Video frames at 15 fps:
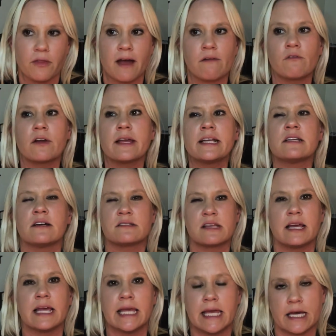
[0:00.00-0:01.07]
That really
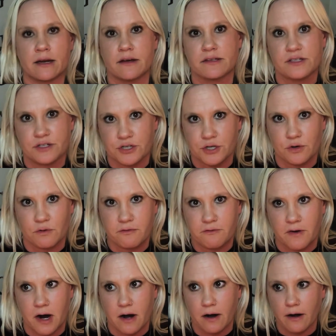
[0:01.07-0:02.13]
doesn't get us too
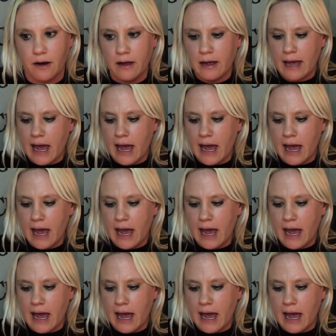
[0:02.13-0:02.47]
far.